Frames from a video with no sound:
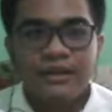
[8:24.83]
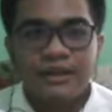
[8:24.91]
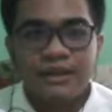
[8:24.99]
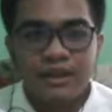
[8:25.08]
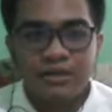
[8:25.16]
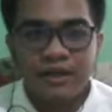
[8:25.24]

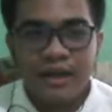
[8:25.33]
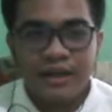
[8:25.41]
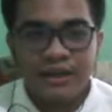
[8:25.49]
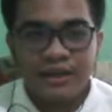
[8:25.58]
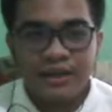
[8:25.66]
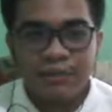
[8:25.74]
Drag
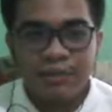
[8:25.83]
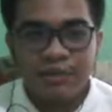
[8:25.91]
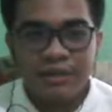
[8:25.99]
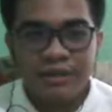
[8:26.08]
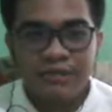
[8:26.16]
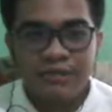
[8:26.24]
is the
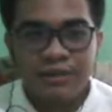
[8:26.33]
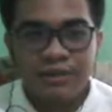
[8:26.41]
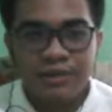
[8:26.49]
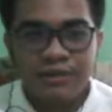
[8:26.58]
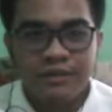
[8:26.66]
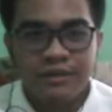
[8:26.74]
opposing force
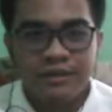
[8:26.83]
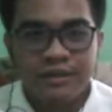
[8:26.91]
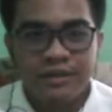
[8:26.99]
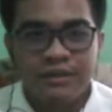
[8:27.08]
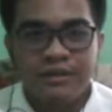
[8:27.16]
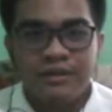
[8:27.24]
of
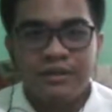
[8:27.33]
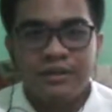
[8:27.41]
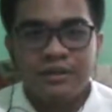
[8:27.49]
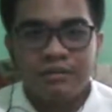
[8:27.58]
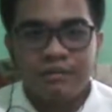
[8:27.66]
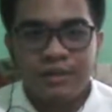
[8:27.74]
thrust,
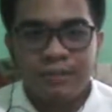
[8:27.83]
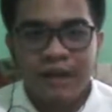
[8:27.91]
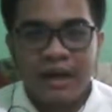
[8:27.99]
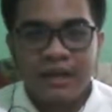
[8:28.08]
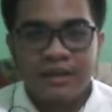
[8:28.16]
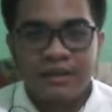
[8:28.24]
which
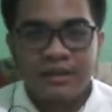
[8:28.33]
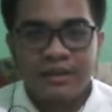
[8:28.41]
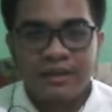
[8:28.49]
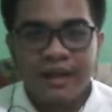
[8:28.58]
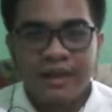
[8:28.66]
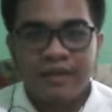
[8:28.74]
pilots
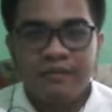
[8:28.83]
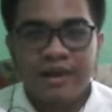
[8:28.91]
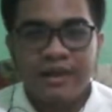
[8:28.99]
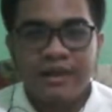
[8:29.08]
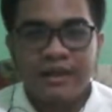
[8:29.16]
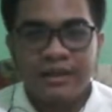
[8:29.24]
take
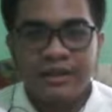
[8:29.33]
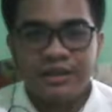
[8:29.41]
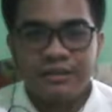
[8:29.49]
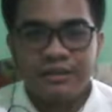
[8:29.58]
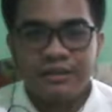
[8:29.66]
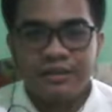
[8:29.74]
advantage
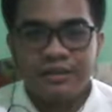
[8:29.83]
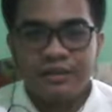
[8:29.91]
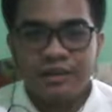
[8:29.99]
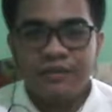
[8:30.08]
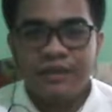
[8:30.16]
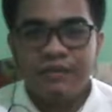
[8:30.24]

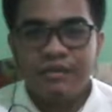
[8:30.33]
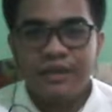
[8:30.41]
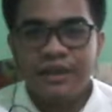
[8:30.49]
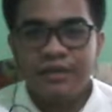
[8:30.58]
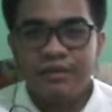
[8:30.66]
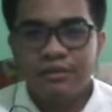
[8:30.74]
of
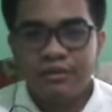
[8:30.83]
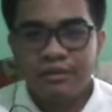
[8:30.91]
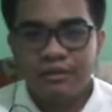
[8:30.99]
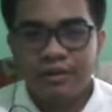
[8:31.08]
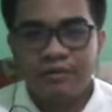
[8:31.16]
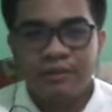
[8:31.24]
using through
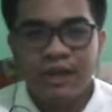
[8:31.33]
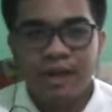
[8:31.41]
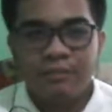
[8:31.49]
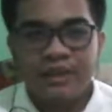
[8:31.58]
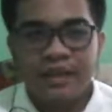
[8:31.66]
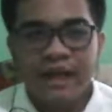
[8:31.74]
their
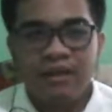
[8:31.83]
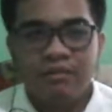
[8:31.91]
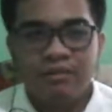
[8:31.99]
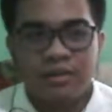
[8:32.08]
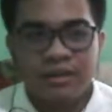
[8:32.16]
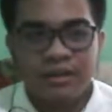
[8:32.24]
flaps and
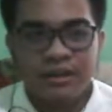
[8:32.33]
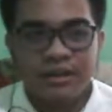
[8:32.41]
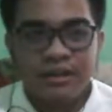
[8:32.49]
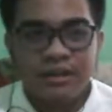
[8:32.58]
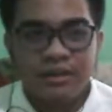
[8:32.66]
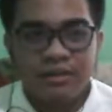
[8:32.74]
ailerons
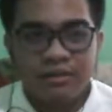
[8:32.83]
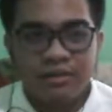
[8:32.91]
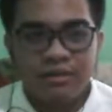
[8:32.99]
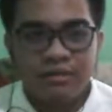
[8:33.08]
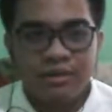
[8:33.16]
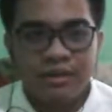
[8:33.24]
to
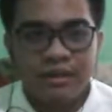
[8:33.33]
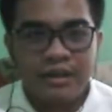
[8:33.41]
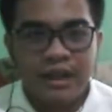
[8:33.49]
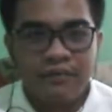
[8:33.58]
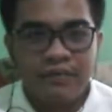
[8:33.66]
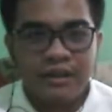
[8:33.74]
control their
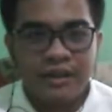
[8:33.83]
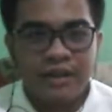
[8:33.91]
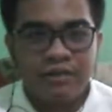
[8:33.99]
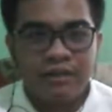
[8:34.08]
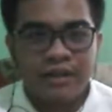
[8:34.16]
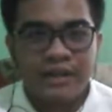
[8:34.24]
level and
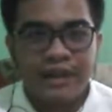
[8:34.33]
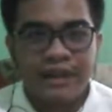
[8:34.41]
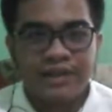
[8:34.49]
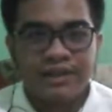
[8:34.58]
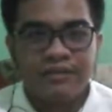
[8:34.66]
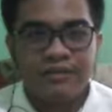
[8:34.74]

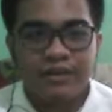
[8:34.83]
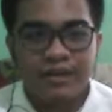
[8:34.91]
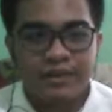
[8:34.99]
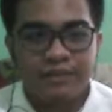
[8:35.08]
orientation of flight.